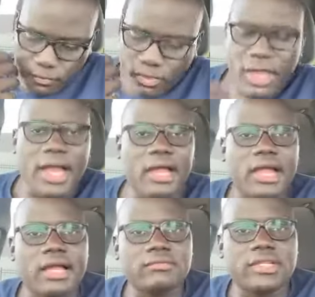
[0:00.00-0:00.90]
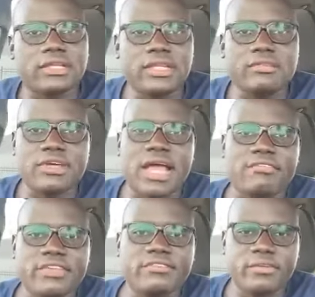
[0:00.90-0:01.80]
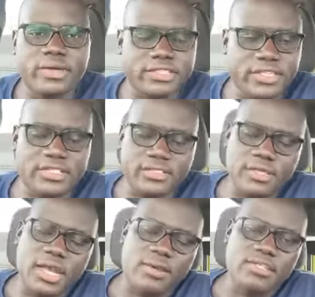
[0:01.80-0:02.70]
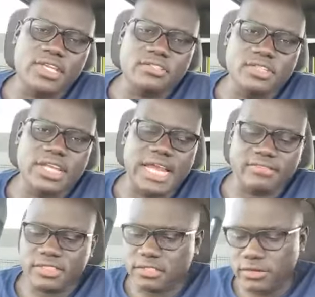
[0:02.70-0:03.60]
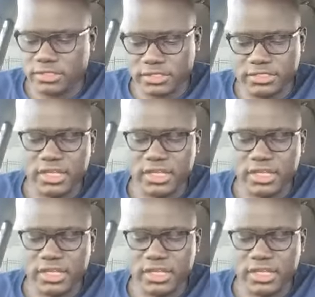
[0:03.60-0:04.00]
uh, that have influenced us in our day-to-day lives as Christians.